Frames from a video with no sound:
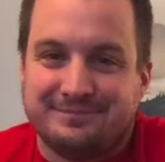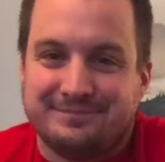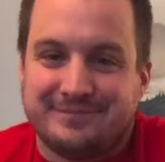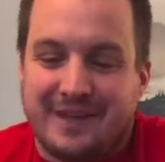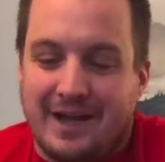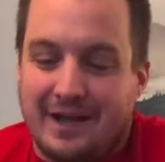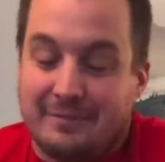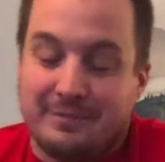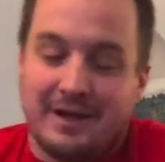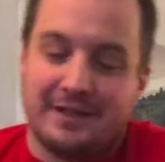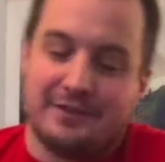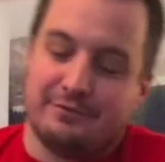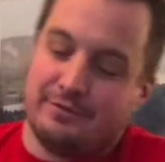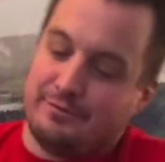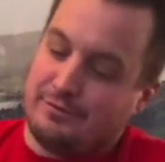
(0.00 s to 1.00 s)
am not the
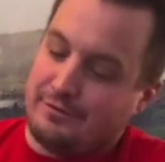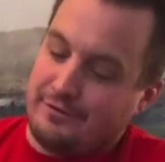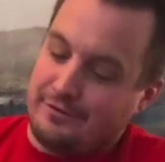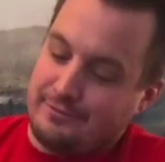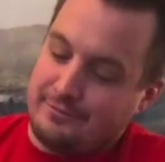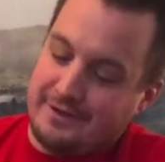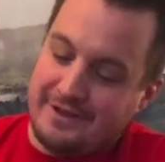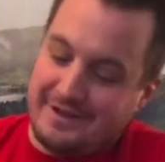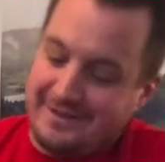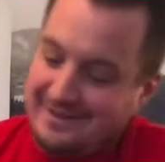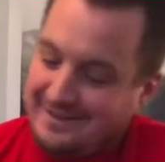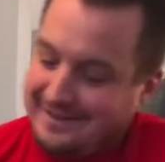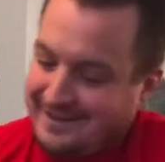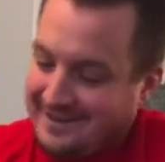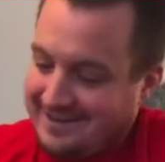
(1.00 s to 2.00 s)
reporter of the week.
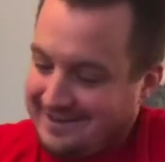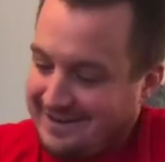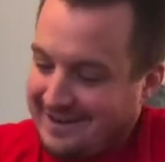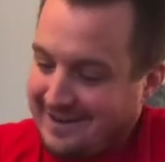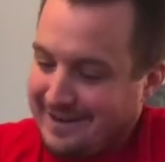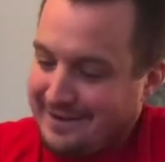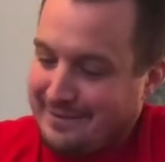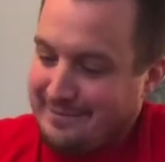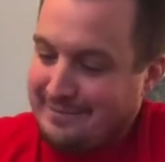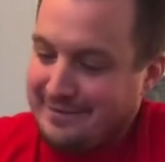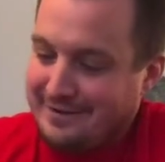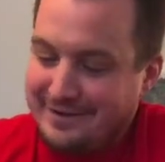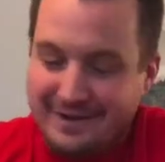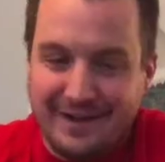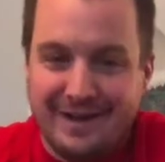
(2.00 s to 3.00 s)
I am
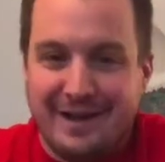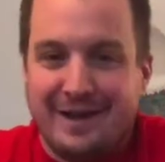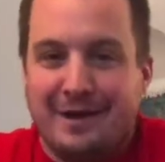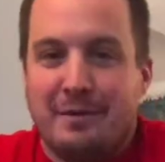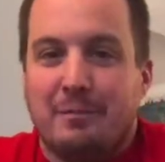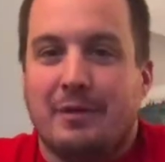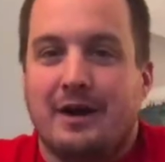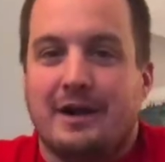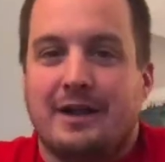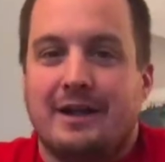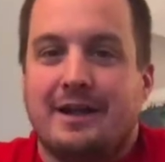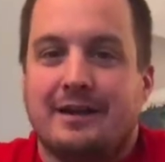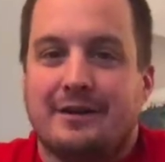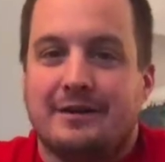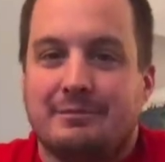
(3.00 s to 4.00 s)
but a
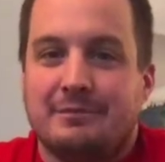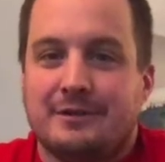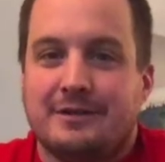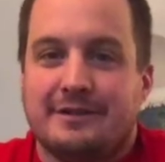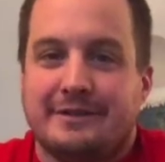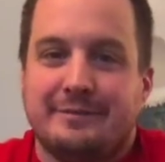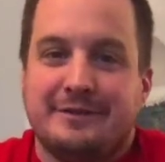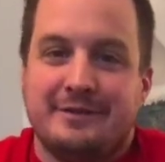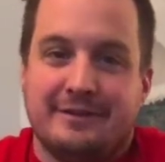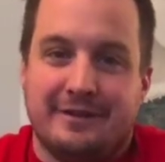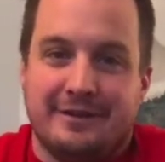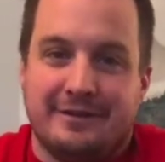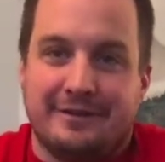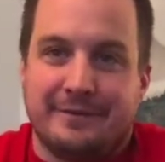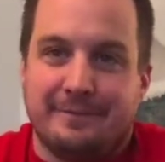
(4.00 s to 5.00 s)
humble
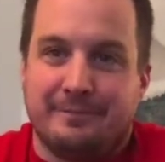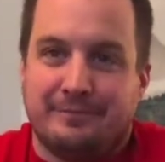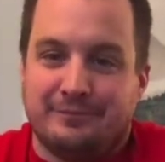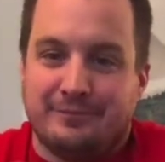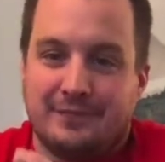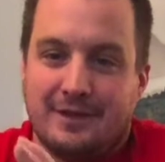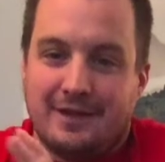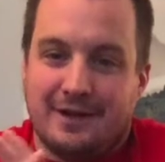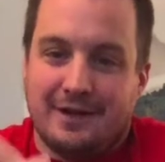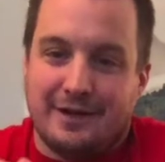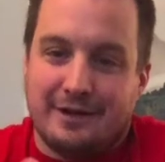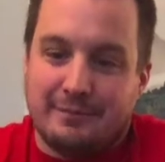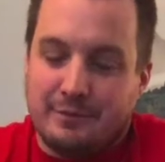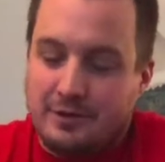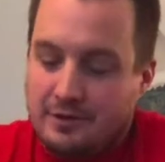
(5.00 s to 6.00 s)
imitator.
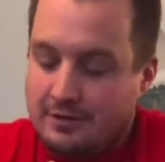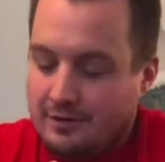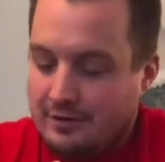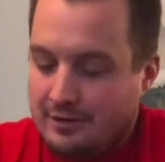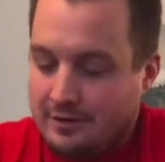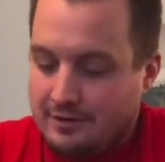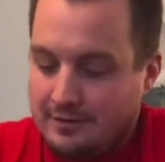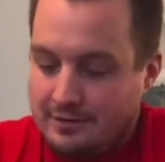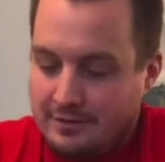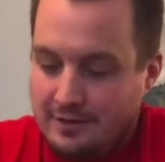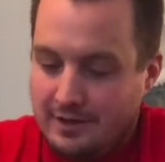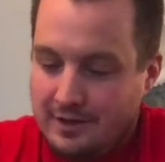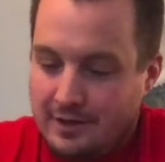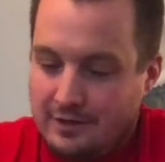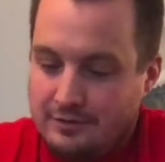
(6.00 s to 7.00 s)
I'm here
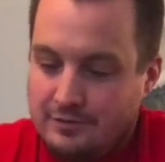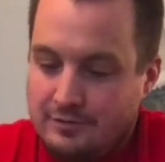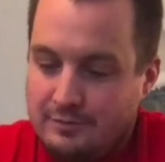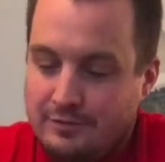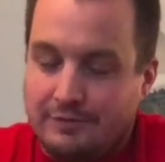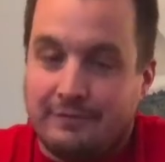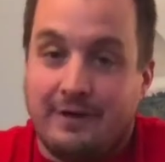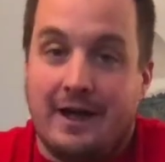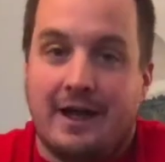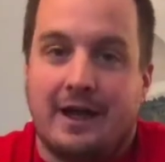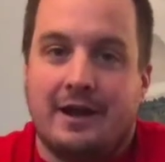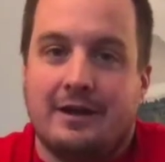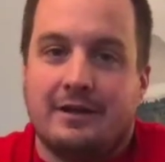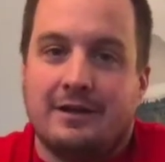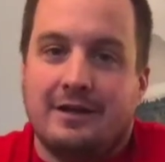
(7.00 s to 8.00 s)
to
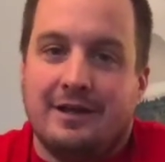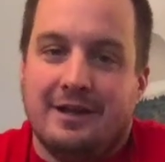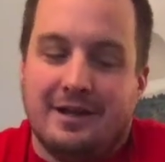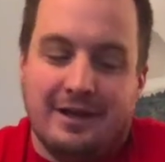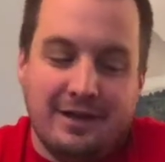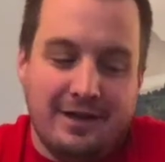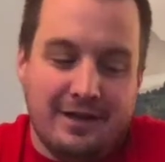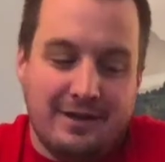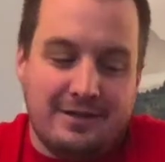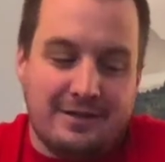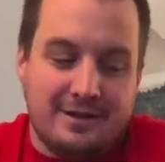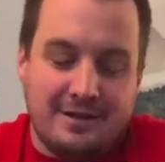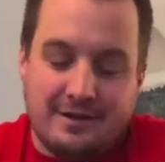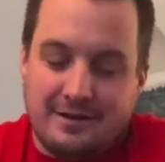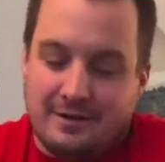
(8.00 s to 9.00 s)
provide
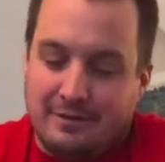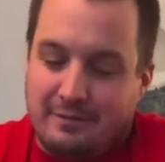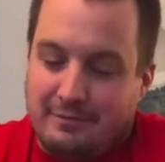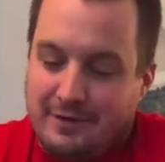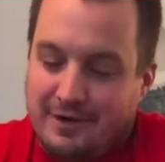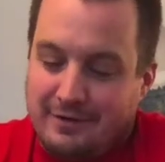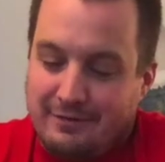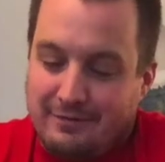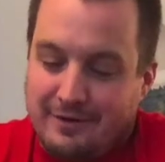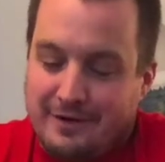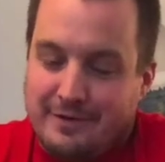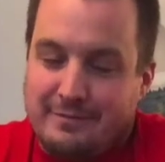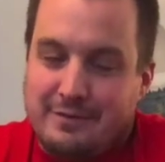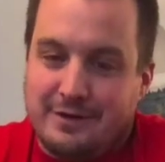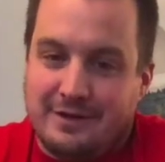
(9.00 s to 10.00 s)
the
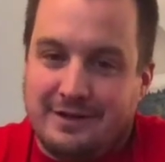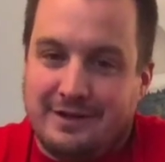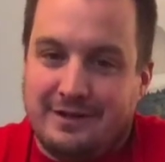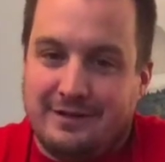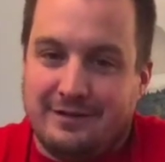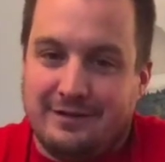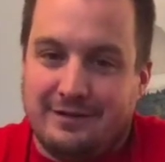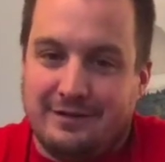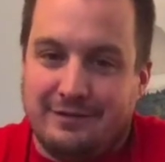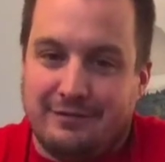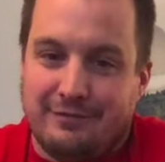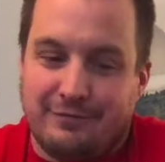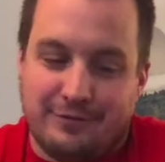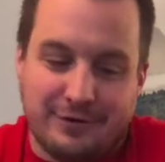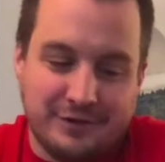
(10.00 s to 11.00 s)
McRib
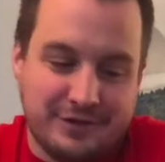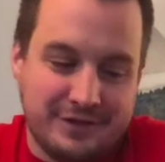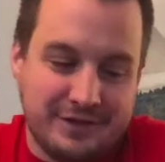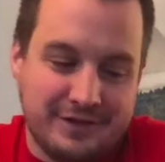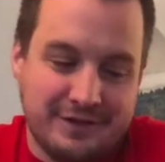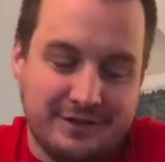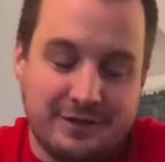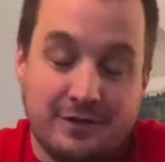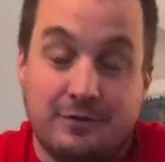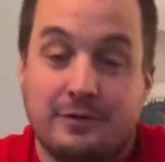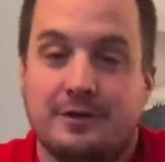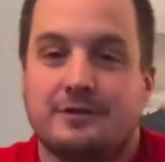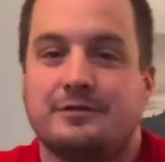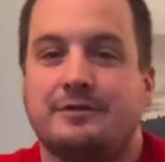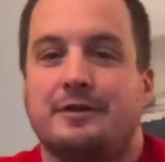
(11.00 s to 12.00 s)
versus Kwik
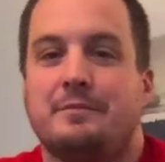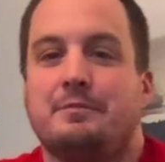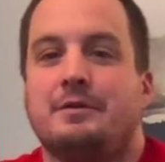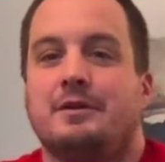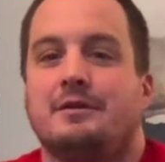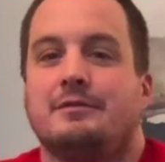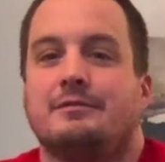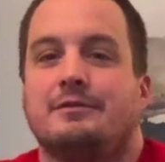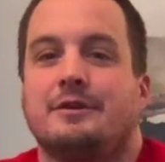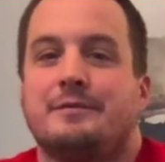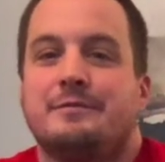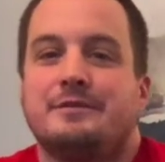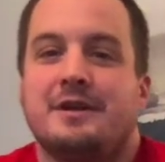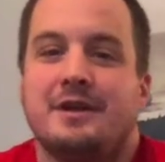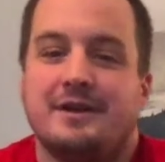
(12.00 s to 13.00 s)
Trip Rib
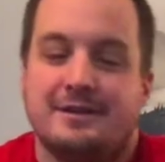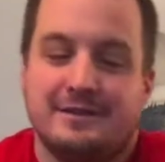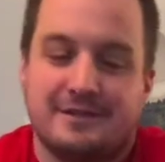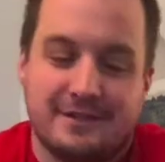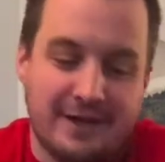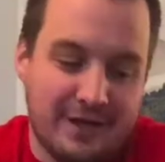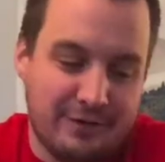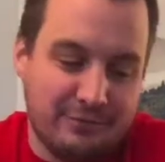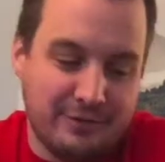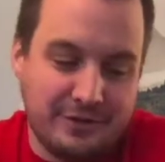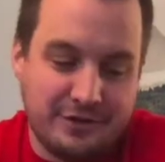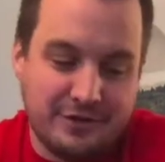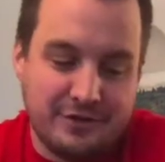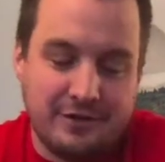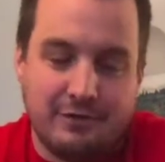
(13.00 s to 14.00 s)

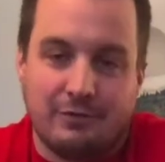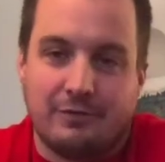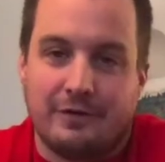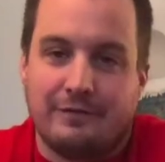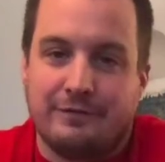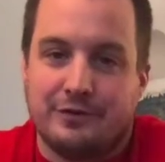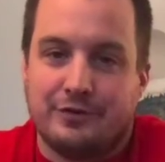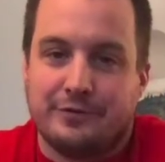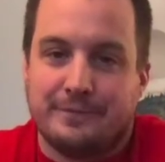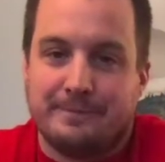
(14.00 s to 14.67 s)
Sandwich review.